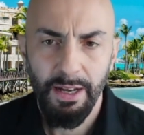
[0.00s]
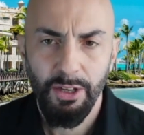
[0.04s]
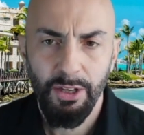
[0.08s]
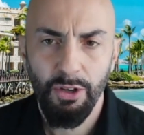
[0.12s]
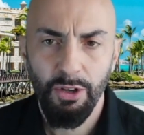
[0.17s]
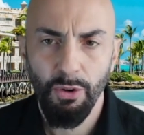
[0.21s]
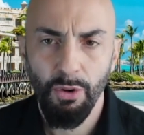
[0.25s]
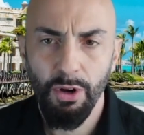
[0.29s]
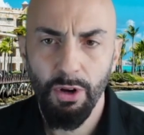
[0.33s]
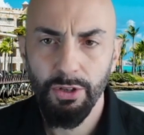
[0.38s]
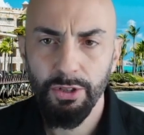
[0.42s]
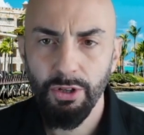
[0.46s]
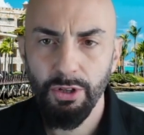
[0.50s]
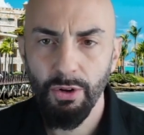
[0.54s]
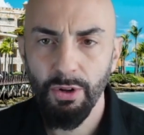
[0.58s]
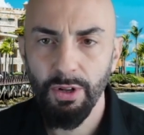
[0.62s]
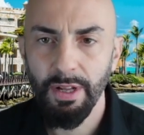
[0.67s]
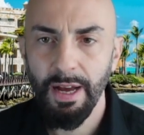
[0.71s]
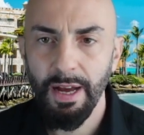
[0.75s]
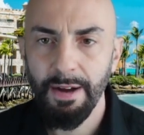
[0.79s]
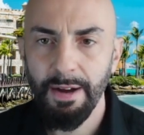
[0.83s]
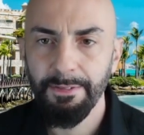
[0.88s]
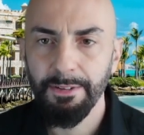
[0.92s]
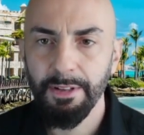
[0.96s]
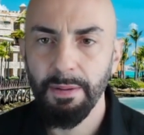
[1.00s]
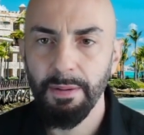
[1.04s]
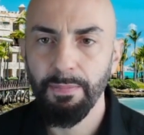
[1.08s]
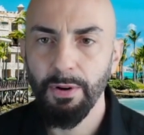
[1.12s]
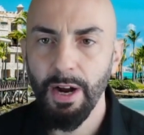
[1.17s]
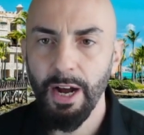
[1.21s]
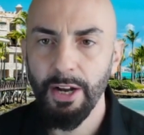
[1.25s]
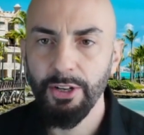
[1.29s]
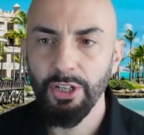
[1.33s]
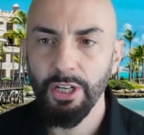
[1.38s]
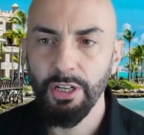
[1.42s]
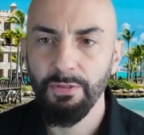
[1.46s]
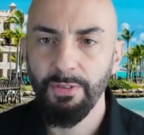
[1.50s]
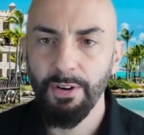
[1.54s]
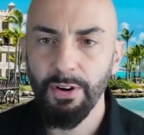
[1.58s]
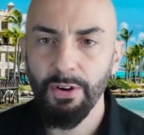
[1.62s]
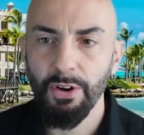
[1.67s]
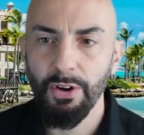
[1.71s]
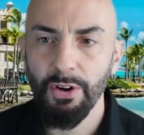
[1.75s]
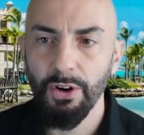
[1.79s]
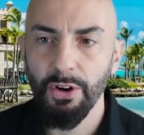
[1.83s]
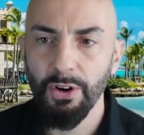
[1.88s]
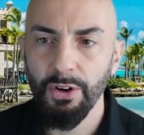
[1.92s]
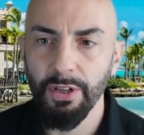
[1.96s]
He also left the project
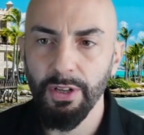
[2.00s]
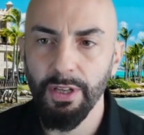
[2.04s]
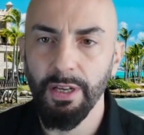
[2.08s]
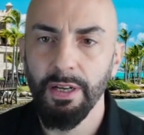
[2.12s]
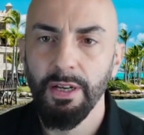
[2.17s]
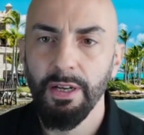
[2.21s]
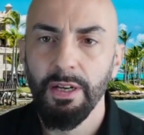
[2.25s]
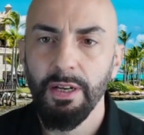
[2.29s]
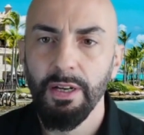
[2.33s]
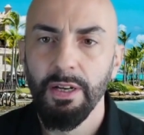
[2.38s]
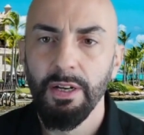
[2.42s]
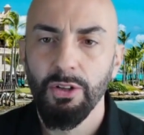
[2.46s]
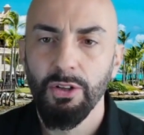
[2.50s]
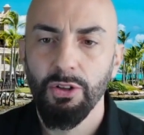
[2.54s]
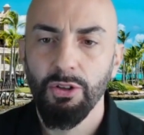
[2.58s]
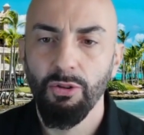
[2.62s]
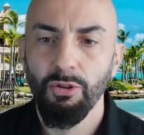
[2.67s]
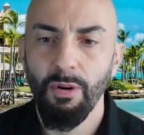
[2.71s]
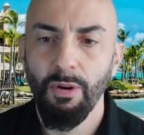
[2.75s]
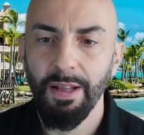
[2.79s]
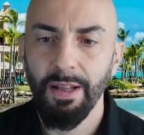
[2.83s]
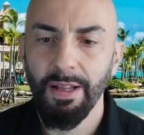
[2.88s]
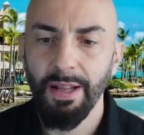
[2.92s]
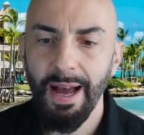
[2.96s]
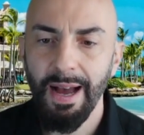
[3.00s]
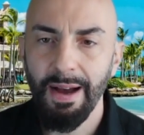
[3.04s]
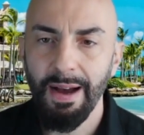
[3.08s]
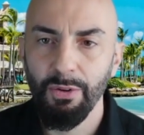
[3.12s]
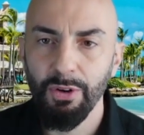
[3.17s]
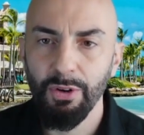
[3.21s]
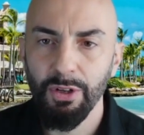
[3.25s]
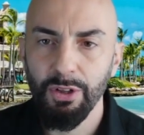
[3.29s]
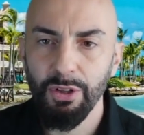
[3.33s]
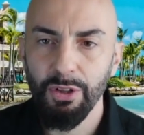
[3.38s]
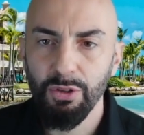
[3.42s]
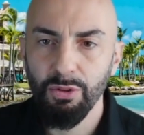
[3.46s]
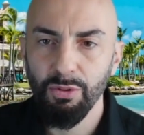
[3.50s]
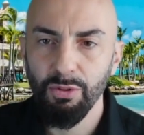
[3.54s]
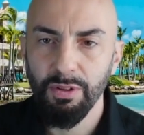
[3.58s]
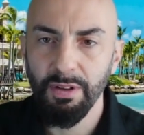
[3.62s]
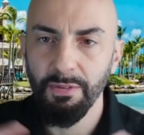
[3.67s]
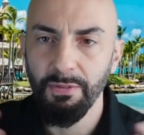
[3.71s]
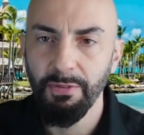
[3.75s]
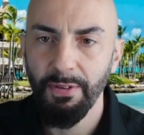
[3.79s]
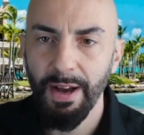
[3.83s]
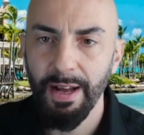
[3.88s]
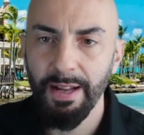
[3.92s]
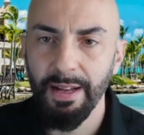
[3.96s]
very early to allow it to
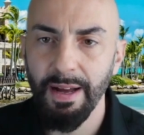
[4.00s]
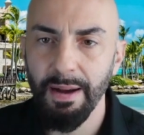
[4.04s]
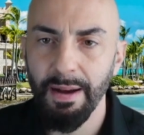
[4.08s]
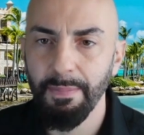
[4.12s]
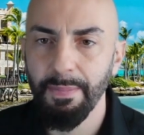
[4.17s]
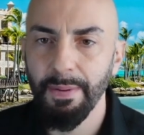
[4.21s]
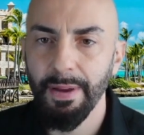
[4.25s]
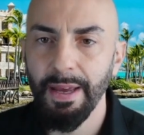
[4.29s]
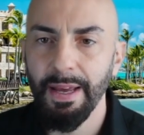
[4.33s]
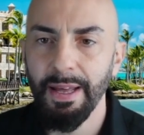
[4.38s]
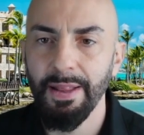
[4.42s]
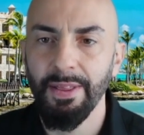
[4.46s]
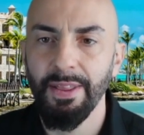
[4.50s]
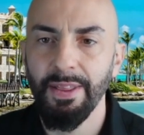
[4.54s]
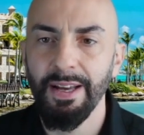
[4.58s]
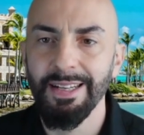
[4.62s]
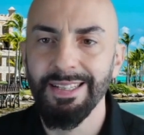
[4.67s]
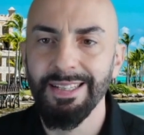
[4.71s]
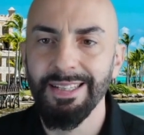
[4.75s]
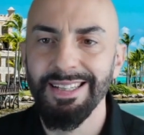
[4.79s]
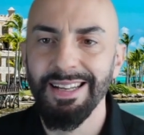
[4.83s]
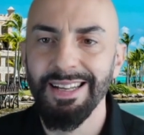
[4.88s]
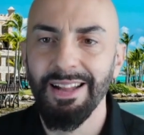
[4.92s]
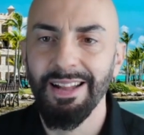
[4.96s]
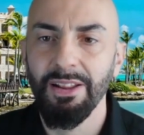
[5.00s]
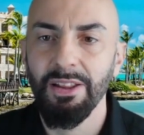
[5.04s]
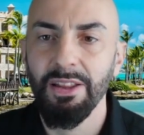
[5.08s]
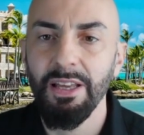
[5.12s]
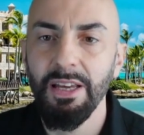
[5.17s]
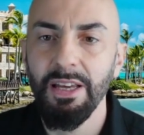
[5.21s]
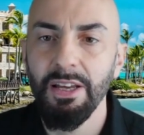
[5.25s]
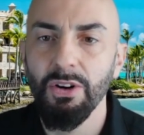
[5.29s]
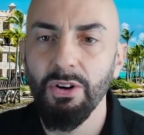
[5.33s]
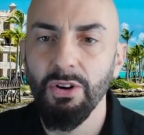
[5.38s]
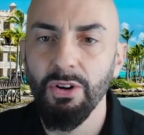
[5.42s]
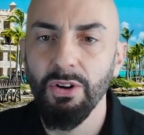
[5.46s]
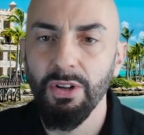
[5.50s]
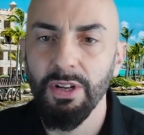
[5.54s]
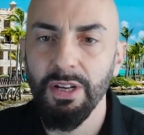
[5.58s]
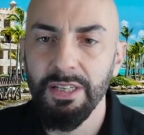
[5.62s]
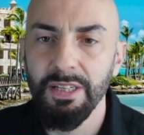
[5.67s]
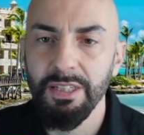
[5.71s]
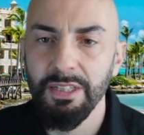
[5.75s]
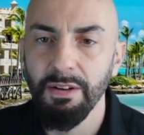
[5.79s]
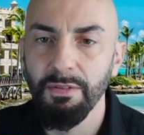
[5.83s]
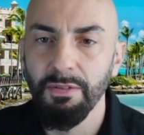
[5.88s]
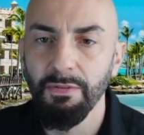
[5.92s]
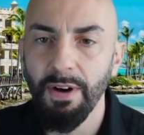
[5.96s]
develop in this
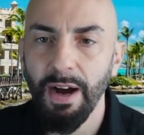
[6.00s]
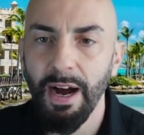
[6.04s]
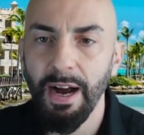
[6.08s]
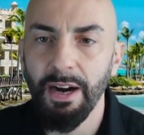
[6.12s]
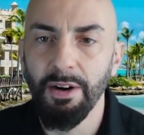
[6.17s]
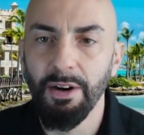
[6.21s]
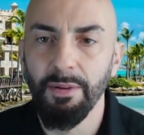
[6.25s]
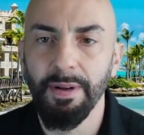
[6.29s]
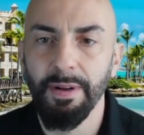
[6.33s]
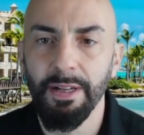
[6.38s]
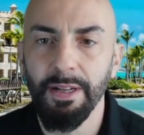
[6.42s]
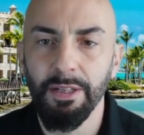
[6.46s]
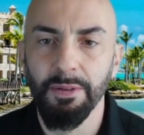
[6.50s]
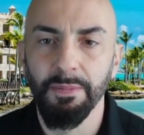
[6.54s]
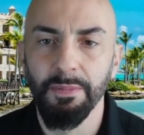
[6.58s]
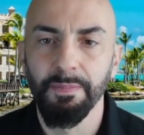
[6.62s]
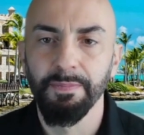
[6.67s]
leaderless environment.